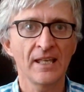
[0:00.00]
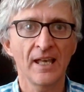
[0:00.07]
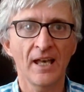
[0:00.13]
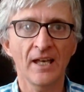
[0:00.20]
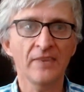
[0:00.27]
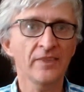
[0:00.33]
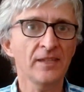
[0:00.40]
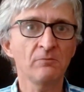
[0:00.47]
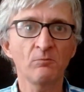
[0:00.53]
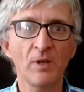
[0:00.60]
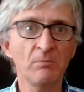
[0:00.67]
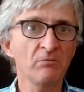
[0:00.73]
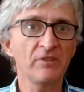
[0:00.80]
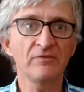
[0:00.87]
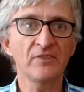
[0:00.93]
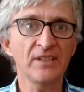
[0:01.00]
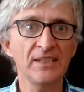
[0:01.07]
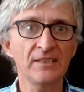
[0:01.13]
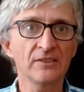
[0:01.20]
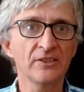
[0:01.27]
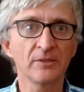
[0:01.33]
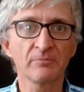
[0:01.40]
And then when we've
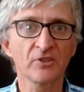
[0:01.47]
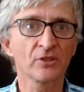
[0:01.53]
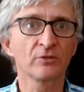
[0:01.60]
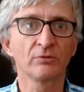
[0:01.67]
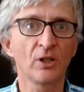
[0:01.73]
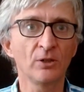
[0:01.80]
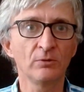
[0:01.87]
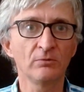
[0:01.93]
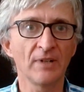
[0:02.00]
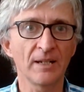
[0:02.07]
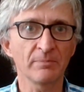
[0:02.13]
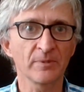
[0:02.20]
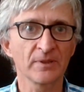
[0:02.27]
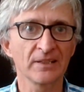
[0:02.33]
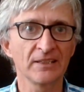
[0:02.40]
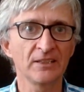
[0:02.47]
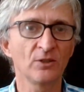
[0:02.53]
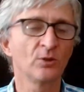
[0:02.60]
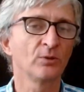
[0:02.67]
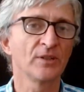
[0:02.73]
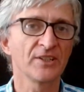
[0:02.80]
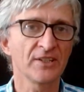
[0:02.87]
needed them to grow rapidly
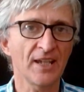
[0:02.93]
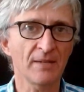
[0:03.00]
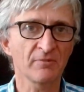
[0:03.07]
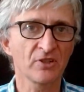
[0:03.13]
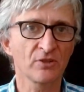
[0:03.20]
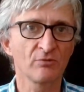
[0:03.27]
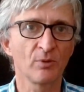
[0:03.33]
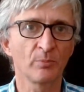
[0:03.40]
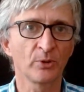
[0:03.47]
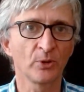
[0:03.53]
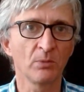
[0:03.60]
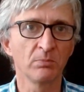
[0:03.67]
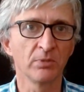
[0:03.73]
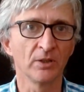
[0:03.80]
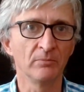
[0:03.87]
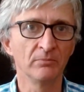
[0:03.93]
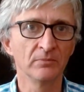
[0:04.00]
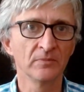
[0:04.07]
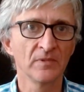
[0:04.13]
or adapt to a problem,